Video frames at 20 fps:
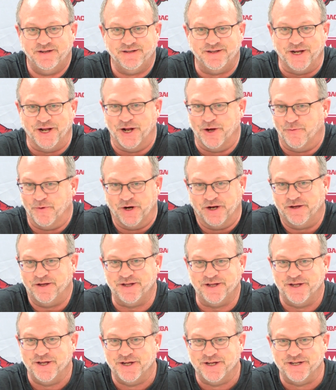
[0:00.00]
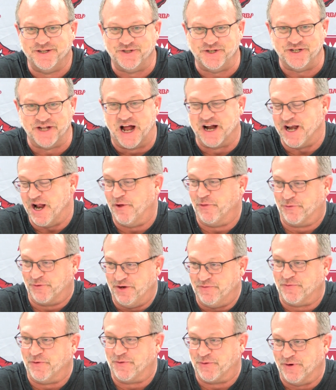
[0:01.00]
you know, she's knocked down
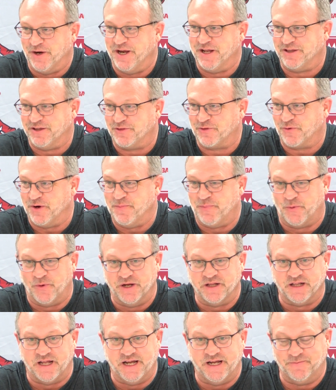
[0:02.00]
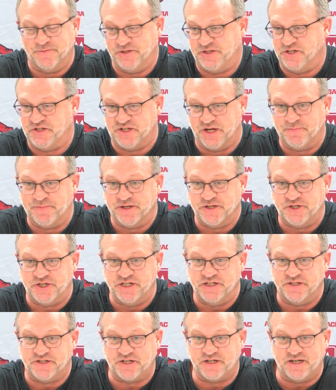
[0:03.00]
3 for 3 at the three-point line, which is something
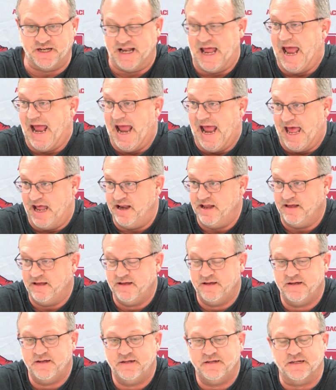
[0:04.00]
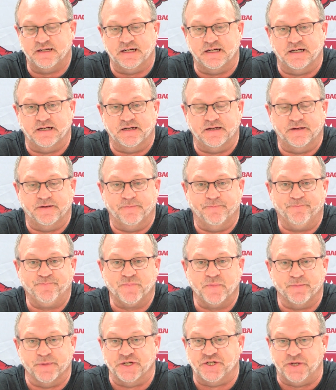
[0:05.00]
she can add.
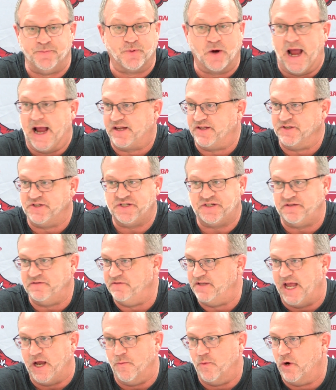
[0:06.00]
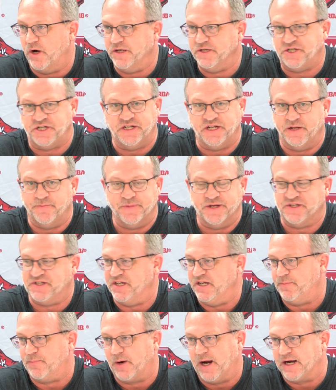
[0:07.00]
But she practiced day one. She didn't miss
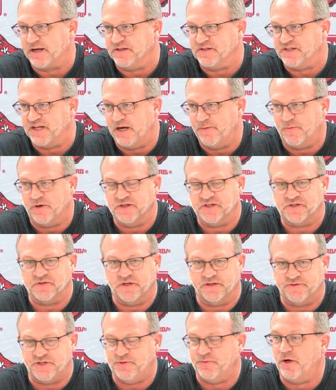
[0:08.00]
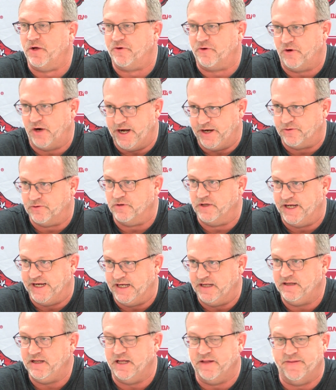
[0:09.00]
any practice time whatsoever. She rolled her ankle
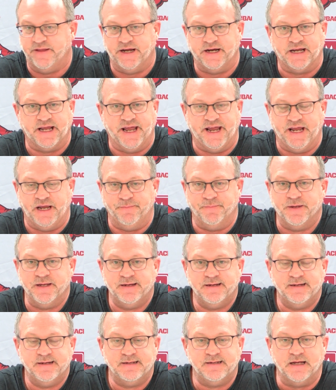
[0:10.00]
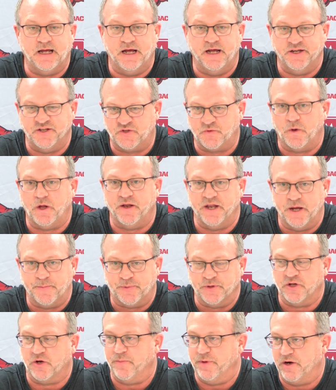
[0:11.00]
late in that game. It swelled
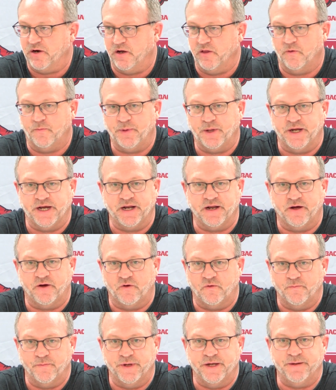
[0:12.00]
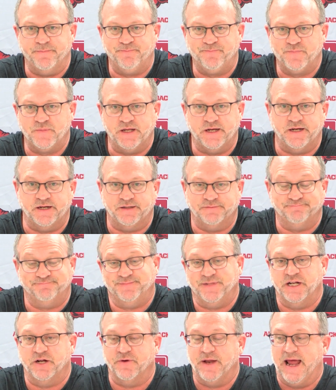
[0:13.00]
up a little bit on the plane home, but,
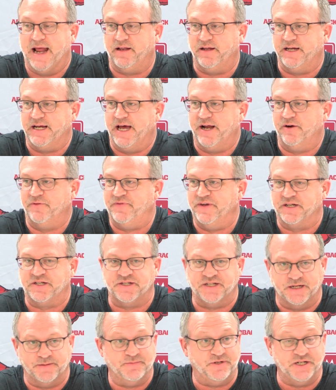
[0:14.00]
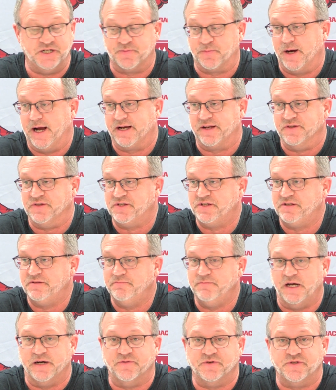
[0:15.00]
you know, Natalie got her fixed up. She's practiced
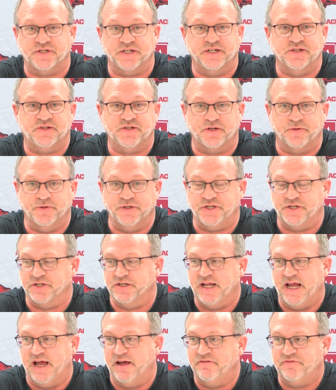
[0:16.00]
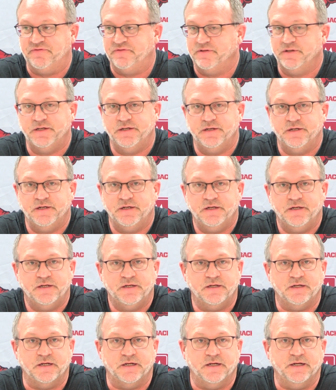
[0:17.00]
ever since, so we shouldn't have
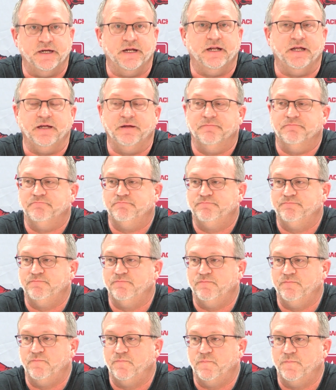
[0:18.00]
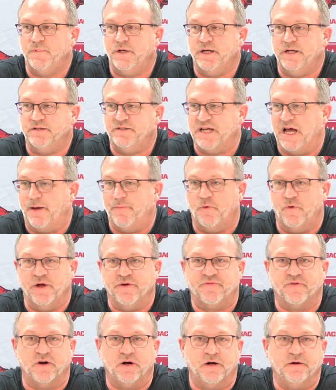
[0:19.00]
any time away
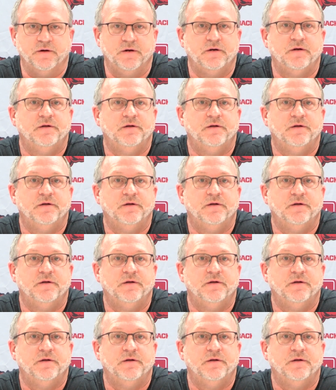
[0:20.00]
for her.